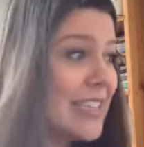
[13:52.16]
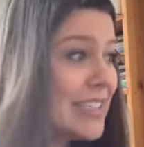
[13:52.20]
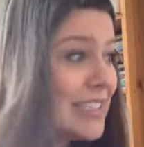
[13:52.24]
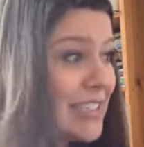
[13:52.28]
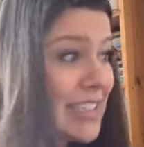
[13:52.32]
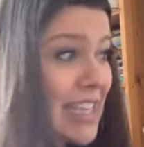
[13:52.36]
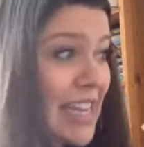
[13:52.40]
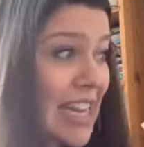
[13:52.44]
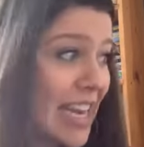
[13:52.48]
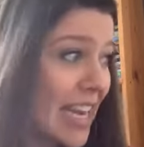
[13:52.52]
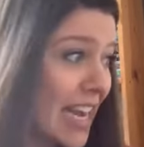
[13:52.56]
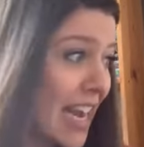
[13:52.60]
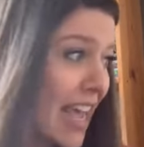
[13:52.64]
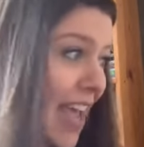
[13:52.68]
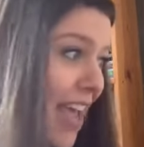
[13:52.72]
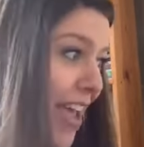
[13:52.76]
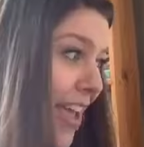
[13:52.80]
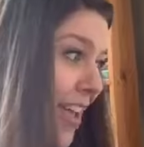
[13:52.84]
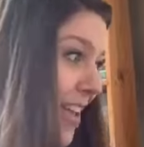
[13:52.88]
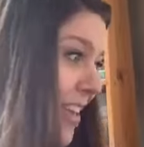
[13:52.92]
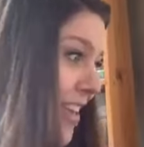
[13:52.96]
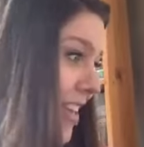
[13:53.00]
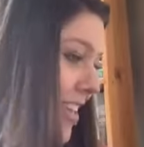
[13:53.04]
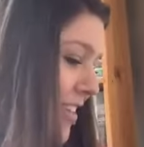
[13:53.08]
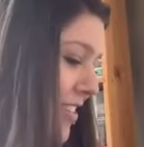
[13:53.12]

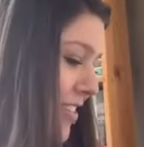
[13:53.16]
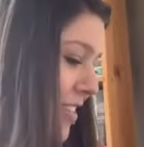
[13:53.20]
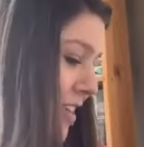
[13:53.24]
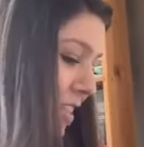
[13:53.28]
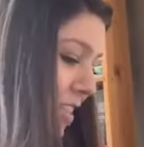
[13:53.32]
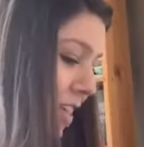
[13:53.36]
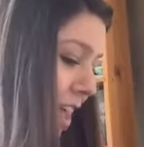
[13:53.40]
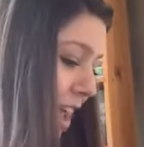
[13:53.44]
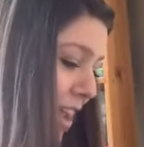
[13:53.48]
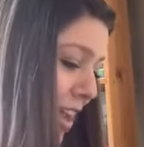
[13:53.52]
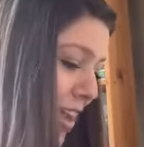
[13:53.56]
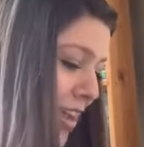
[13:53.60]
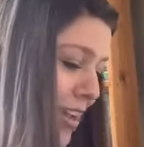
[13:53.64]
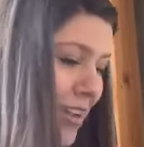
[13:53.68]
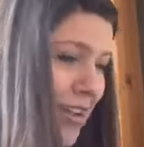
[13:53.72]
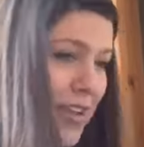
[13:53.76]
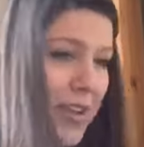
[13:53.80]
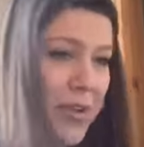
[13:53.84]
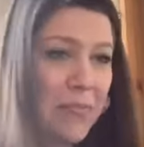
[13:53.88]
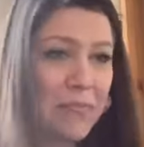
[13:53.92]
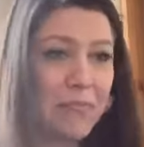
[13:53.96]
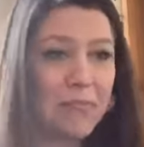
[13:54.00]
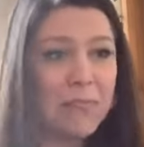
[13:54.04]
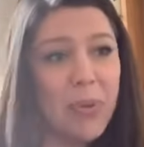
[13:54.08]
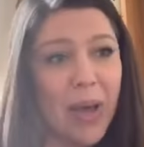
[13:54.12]
Tina, the
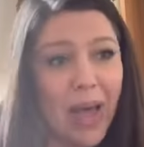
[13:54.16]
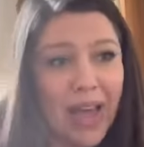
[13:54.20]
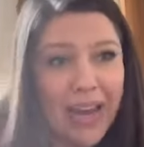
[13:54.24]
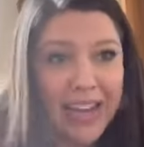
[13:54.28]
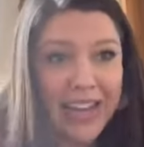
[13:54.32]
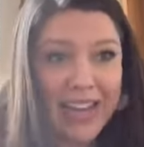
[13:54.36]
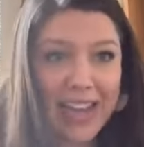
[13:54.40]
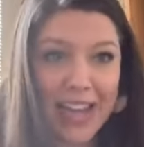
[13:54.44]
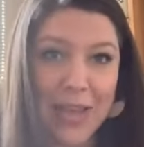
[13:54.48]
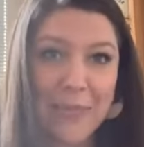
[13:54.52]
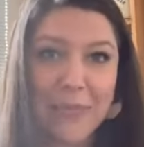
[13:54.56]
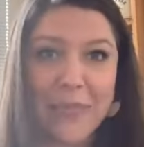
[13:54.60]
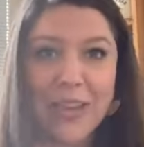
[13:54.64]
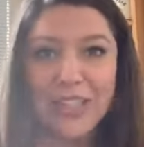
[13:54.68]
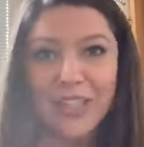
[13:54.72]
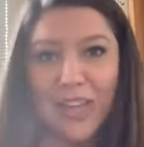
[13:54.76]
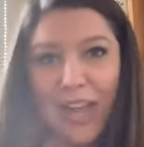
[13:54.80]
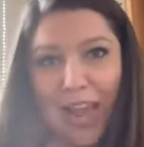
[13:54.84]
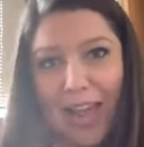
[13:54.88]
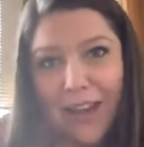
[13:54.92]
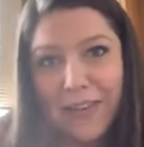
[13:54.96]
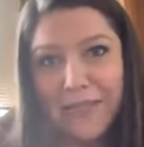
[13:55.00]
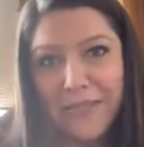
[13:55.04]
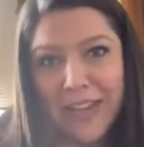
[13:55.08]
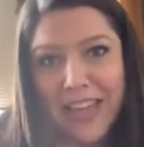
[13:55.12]
body image
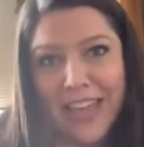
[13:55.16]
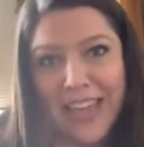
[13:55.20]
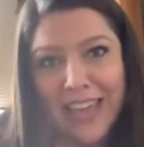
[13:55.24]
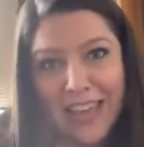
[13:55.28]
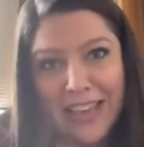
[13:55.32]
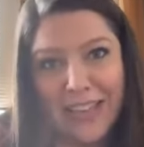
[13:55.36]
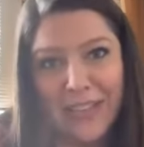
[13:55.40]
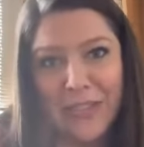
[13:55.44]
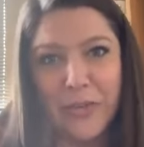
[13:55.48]
advocate,